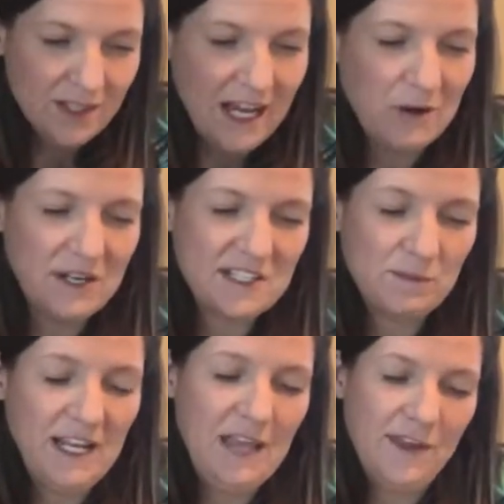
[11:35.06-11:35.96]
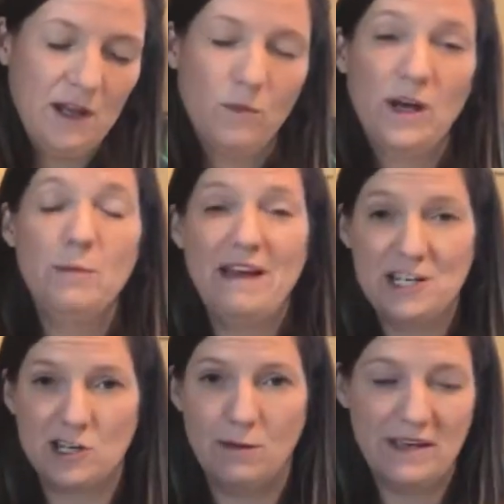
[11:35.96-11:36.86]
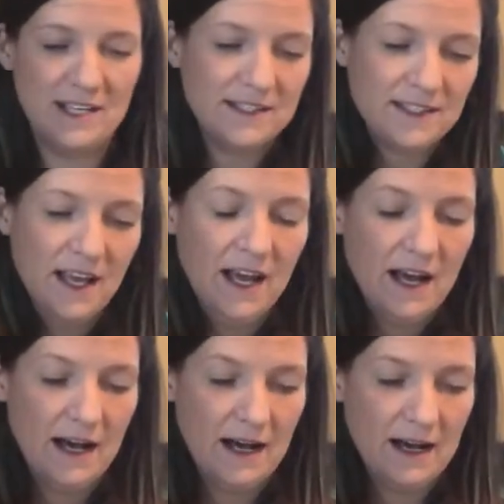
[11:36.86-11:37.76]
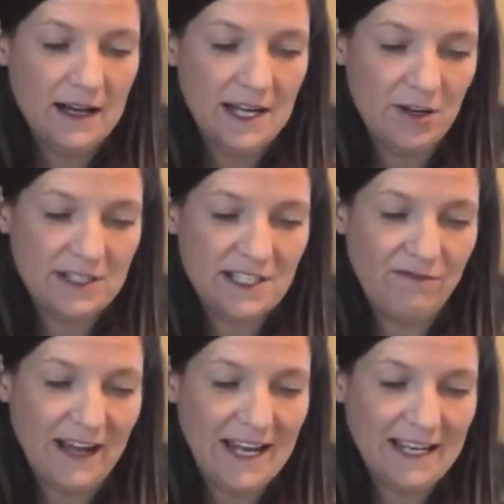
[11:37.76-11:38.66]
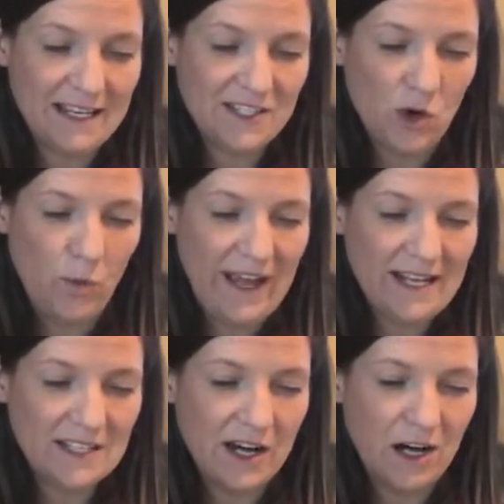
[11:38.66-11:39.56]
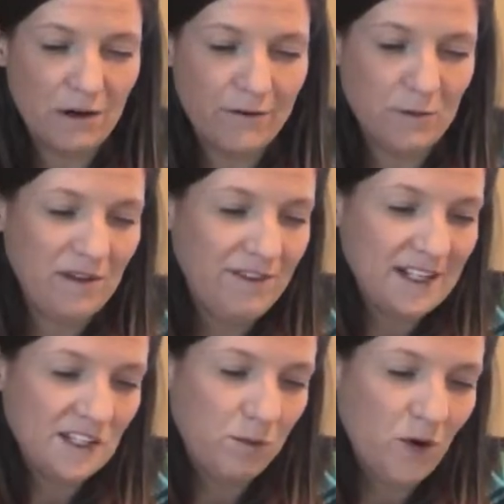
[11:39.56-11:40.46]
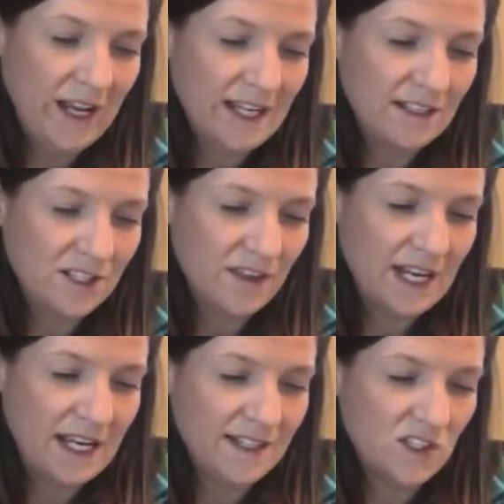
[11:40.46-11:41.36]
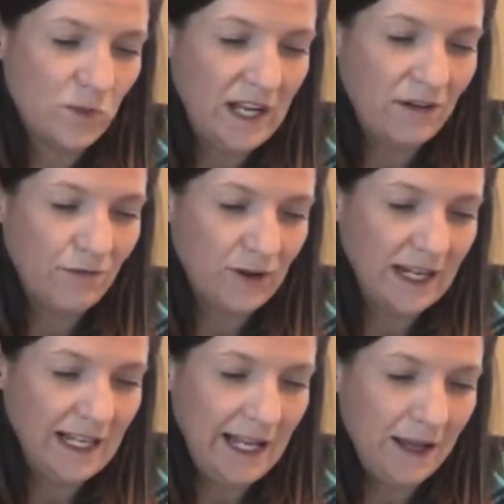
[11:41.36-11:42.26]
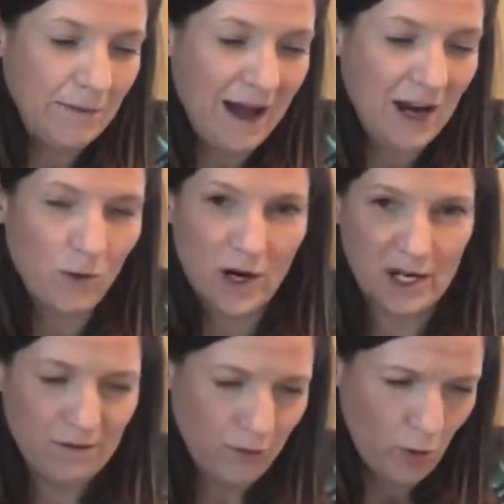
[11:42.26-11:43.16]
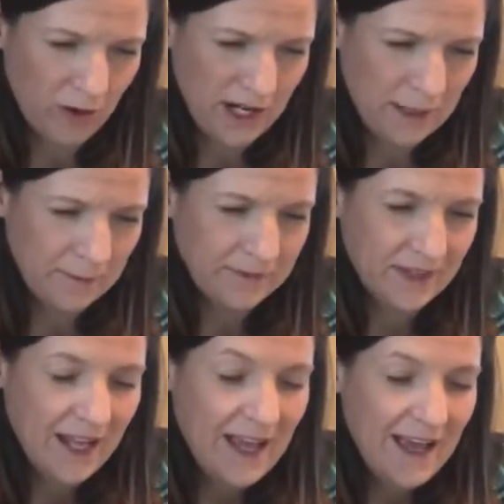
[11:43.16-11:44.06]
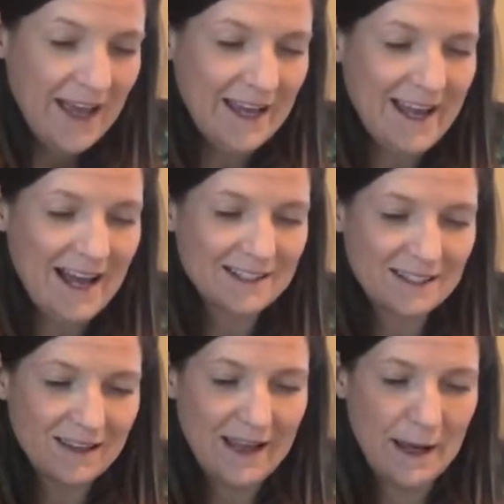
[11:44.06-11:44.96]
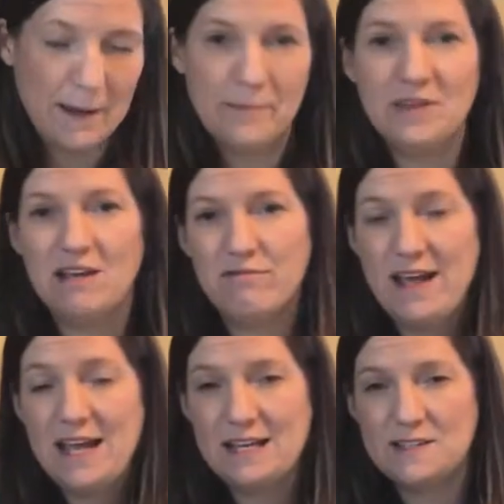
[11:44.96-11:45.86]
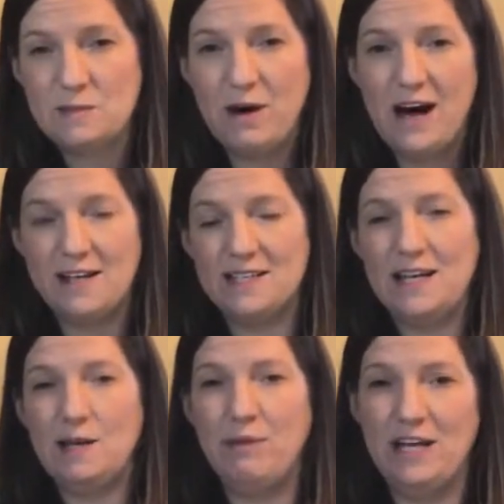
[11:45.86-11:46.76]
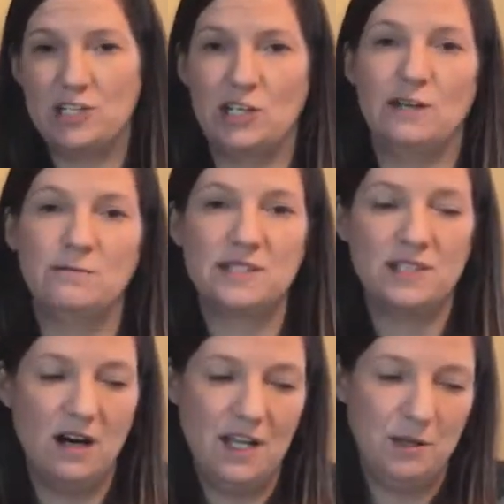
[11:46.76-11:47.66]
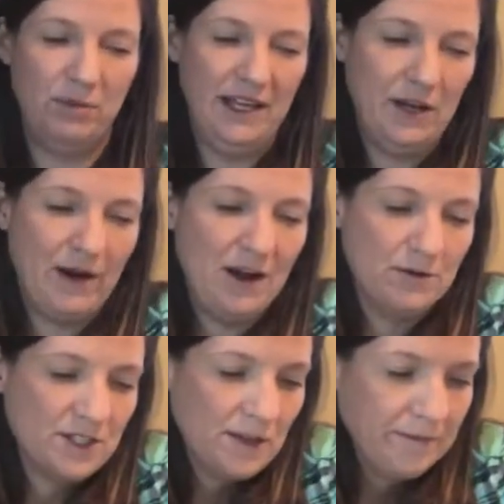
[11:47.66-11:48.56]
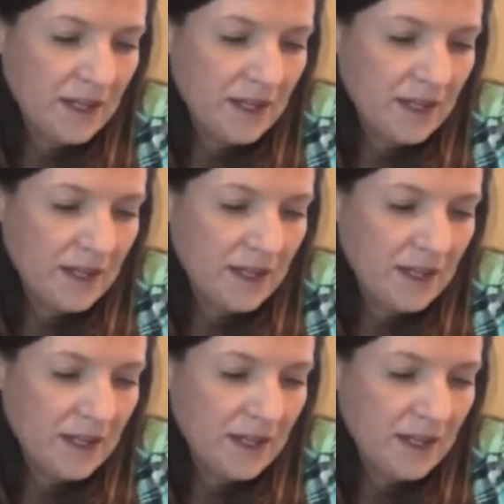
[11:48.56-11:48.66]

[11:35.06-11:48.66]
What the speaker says: I would explain what a pendulum is. It's defined as a weight hung from a fixed point so that it can swing freely backward and forward, and ask them if they can spot any pendulums on the playground.